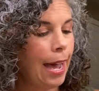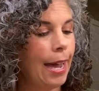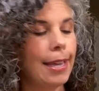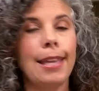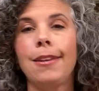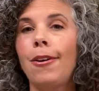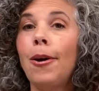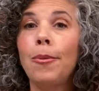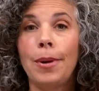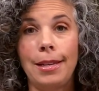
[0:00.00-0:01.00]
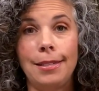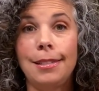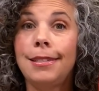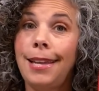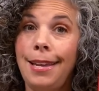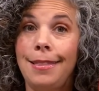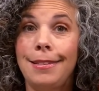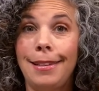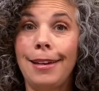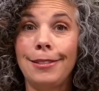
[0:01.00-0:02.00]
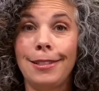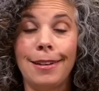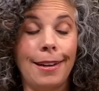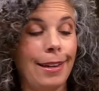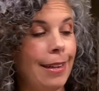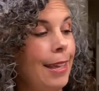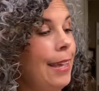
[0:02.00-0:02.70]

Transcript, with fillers: I cannot wait to take this out tonight.